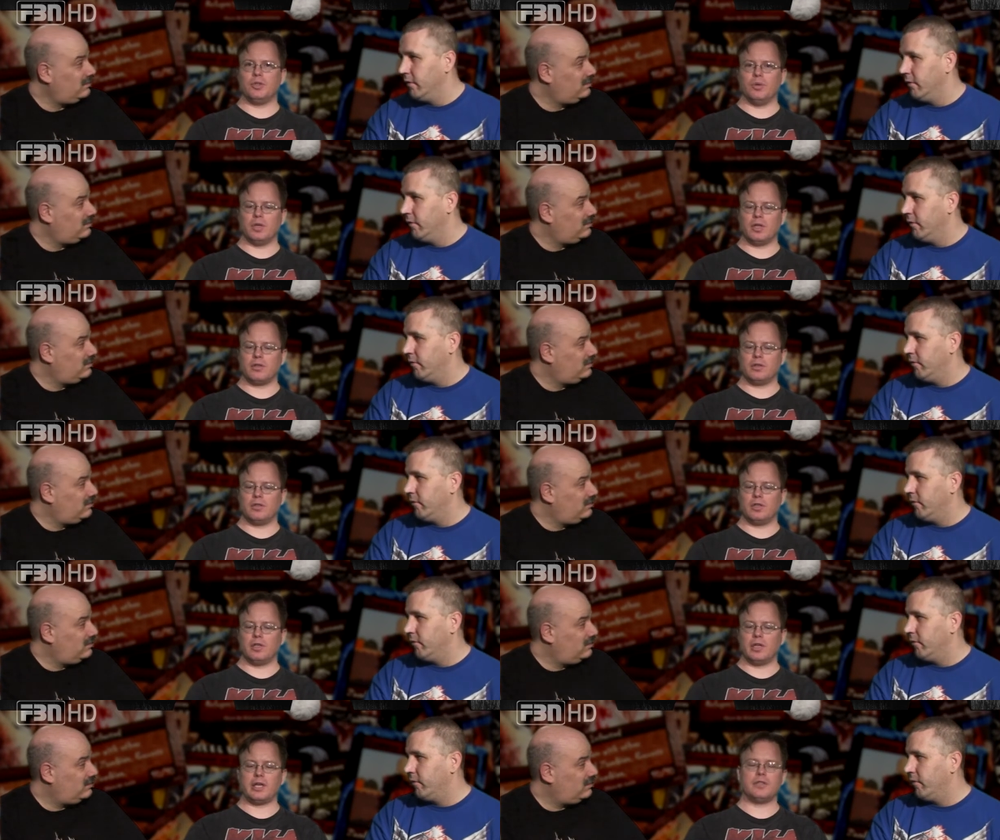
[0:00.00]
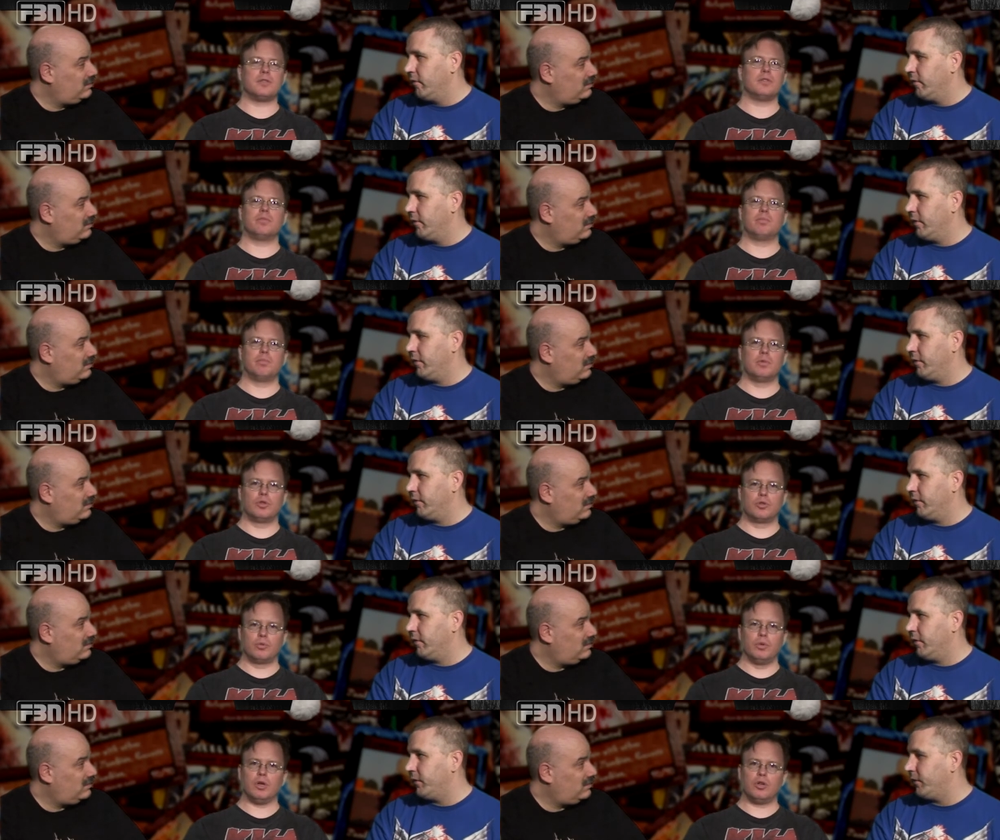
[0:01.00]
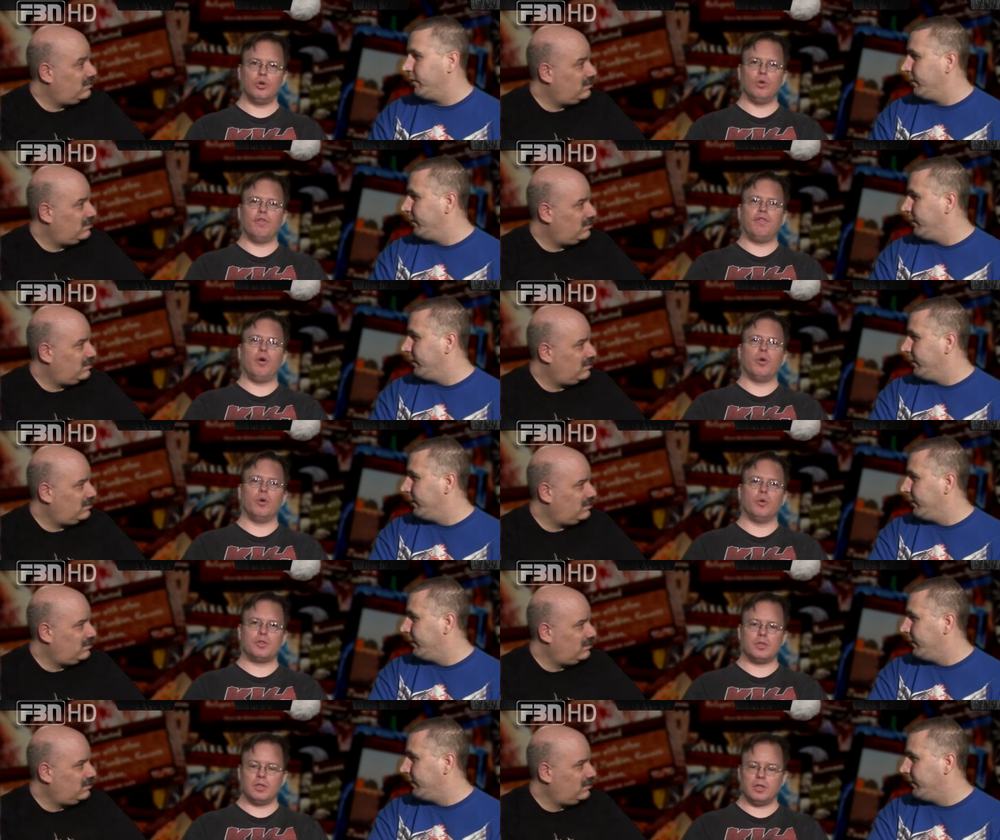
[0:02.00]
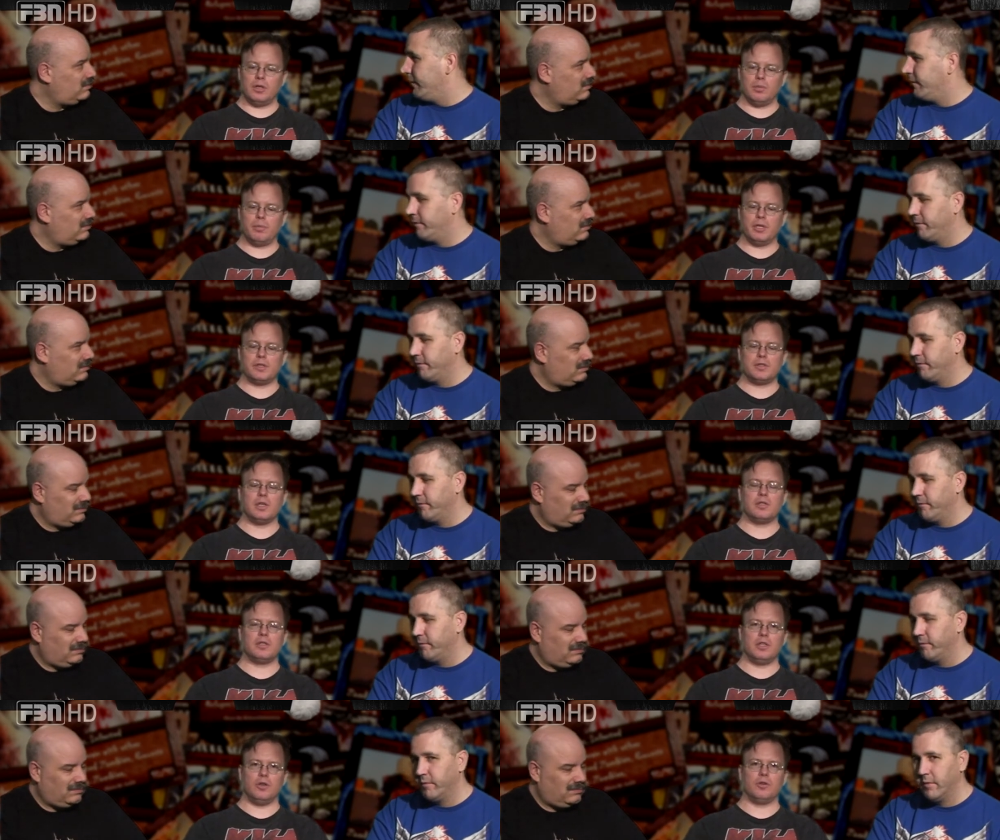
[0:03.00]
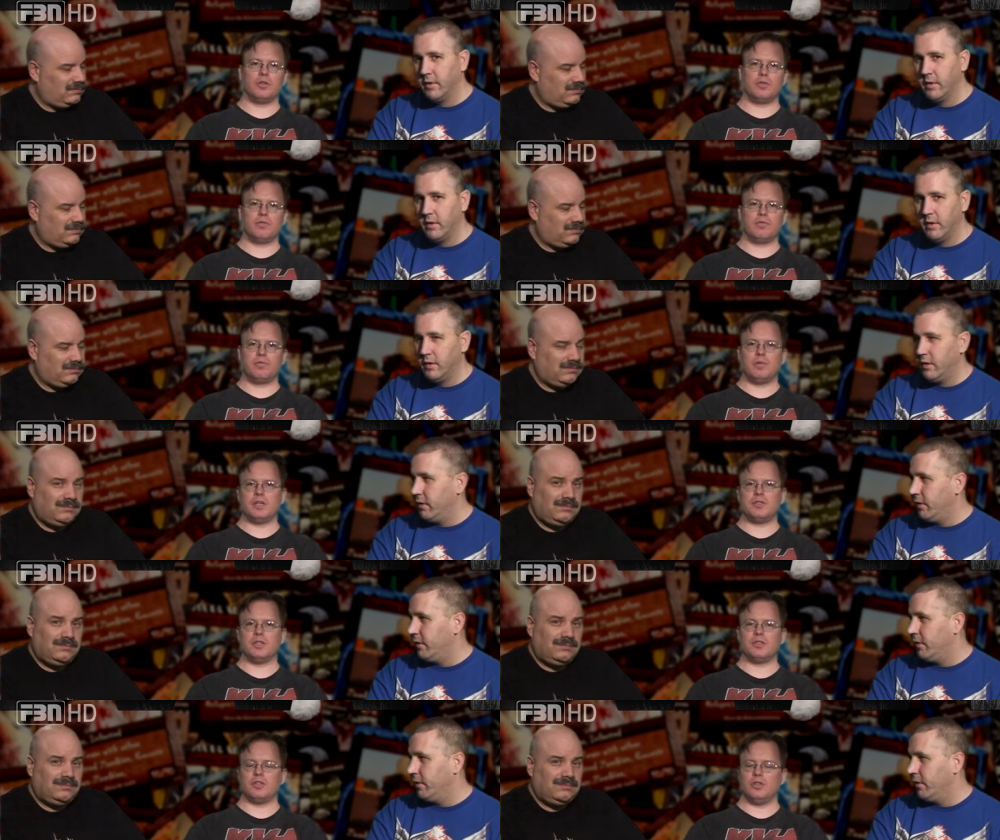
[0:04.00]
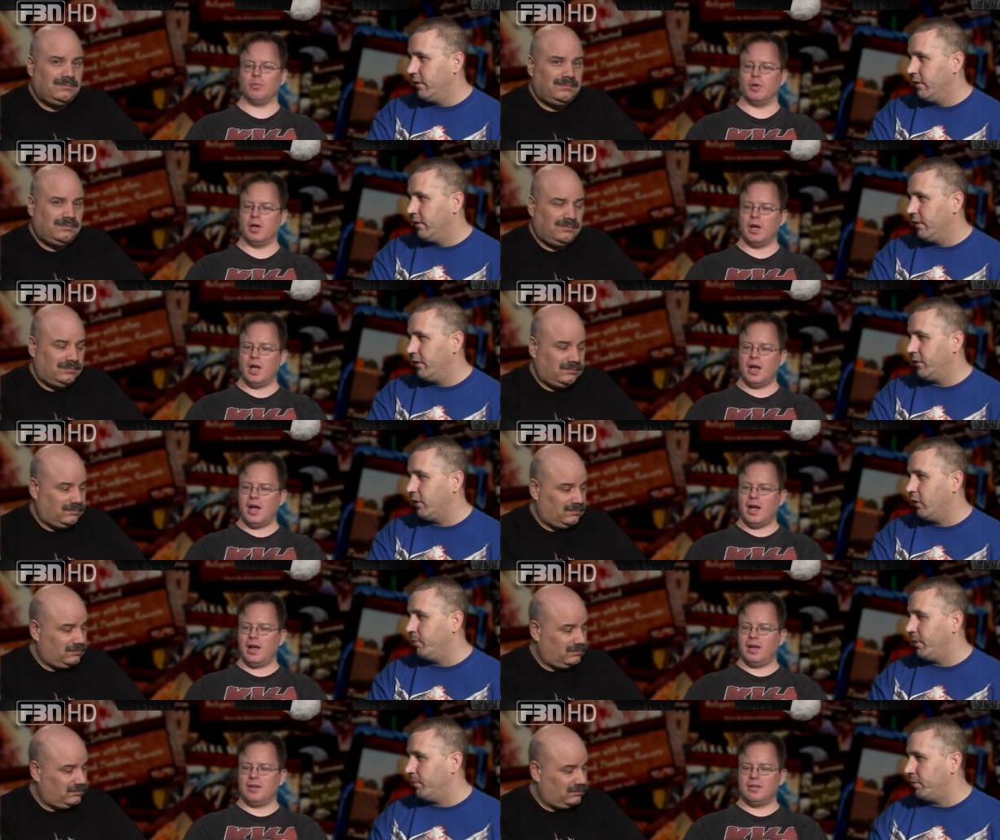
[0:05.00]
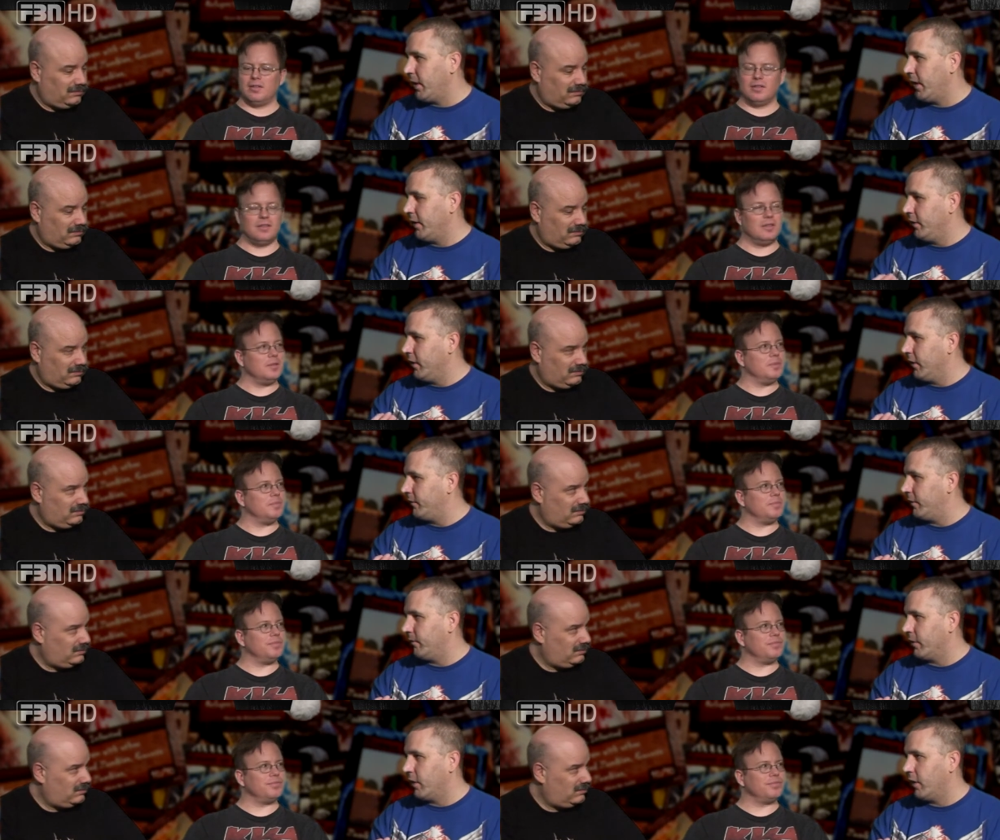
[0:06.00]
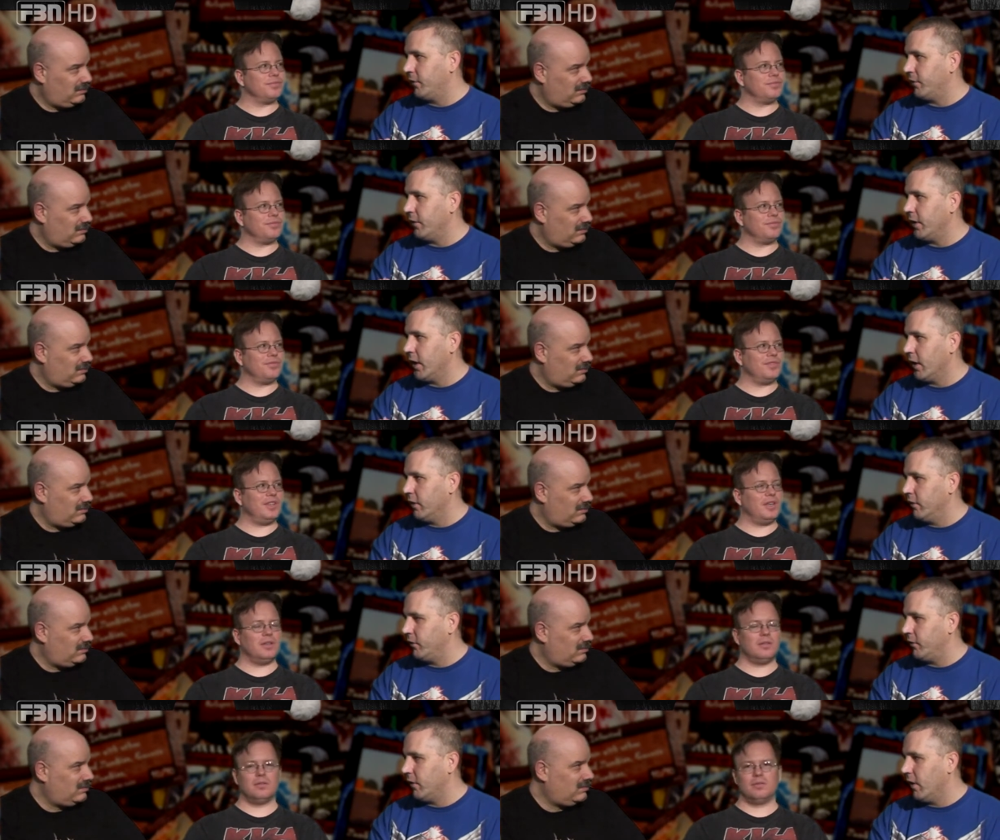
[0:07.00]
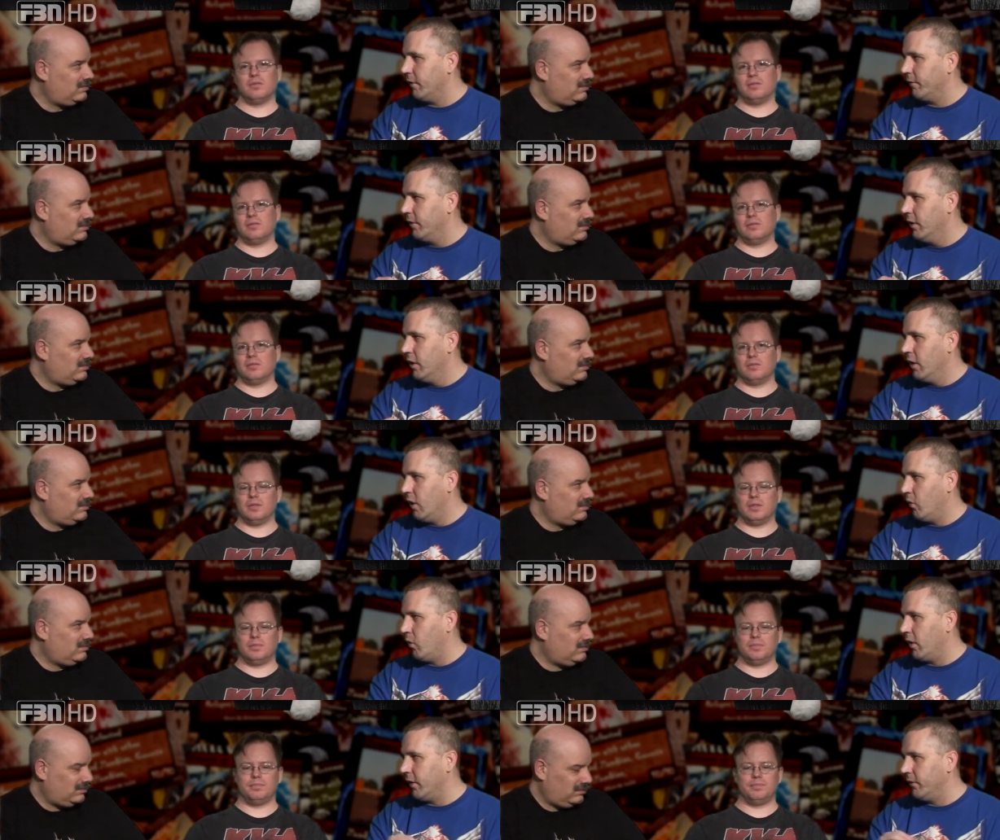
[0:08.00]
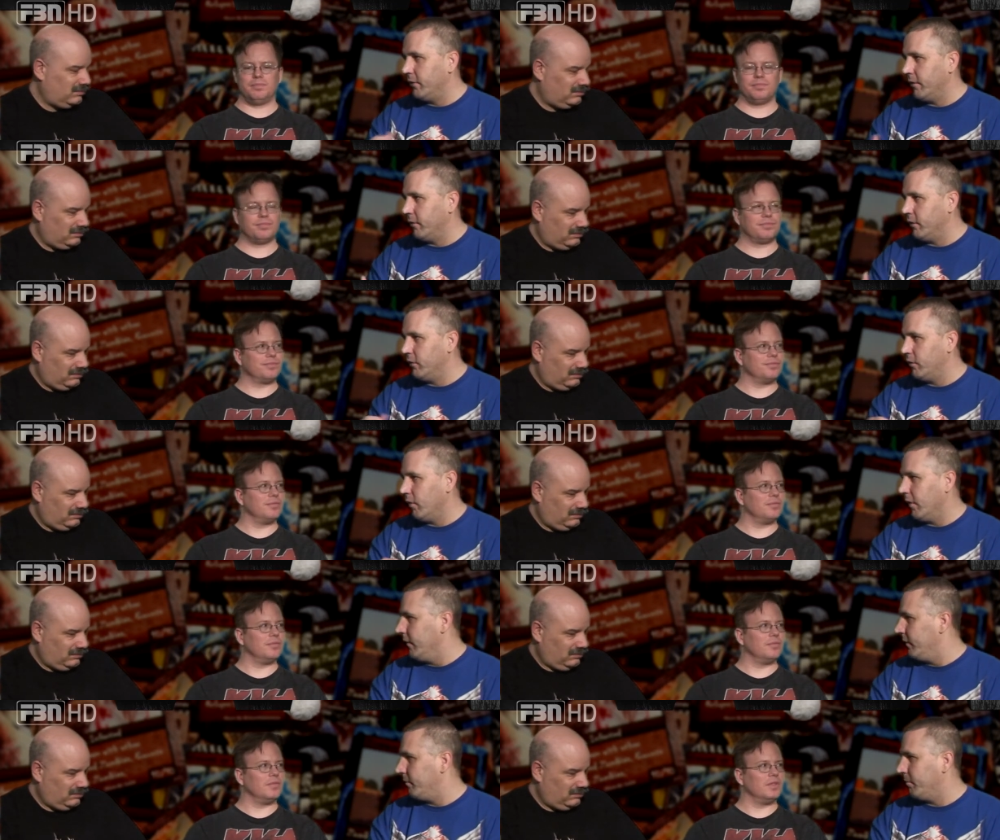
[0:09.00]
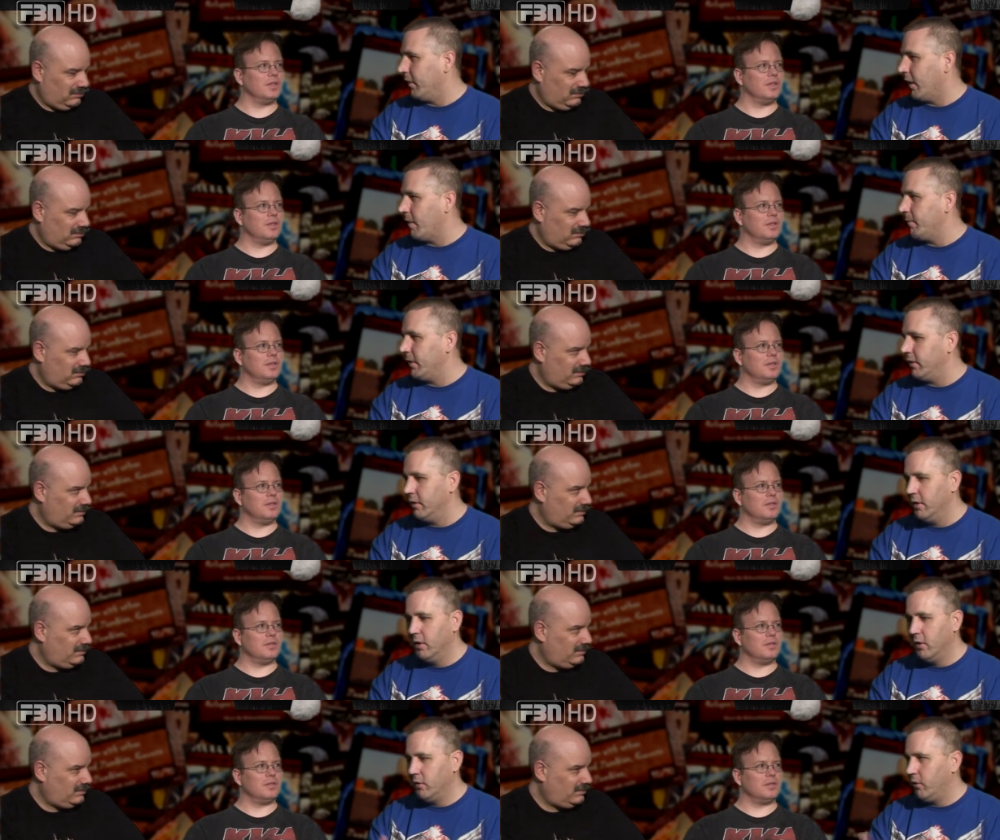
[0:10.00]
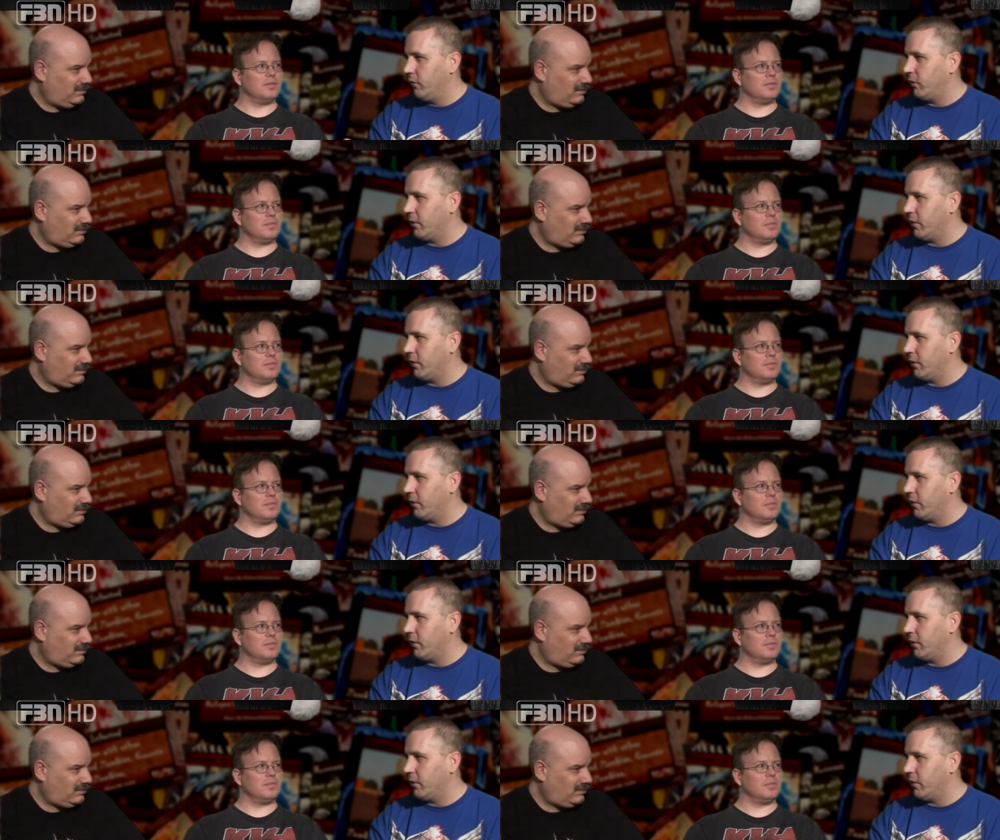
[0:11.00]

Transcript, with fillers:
Speaker 1: to it other than a nice, real cool photos and a little bit of sense, you know, nice sense of humor.
Speaker 2: There's a little bit of planning. You got seven cards in your hand, yeah. so you have a one and seven choice. But I mean, there's